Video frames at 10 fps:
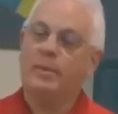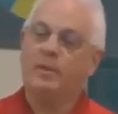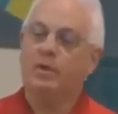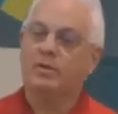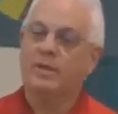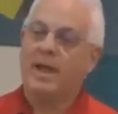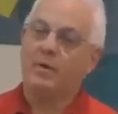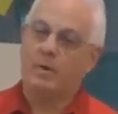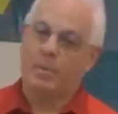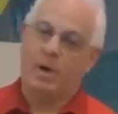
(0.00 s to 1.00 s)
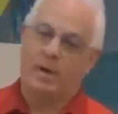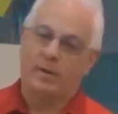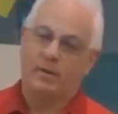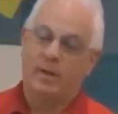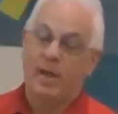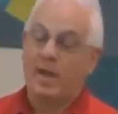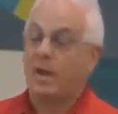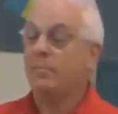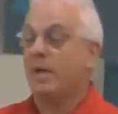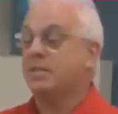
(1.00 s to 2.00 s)
be looked down upon. And
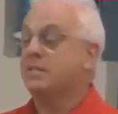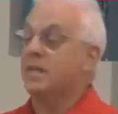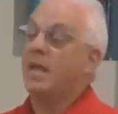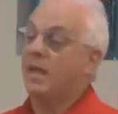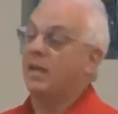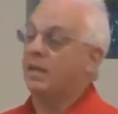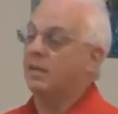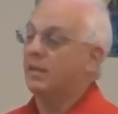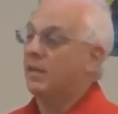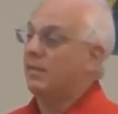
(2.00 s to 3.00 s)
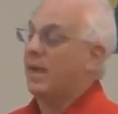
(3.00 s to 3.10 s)
I'm not saying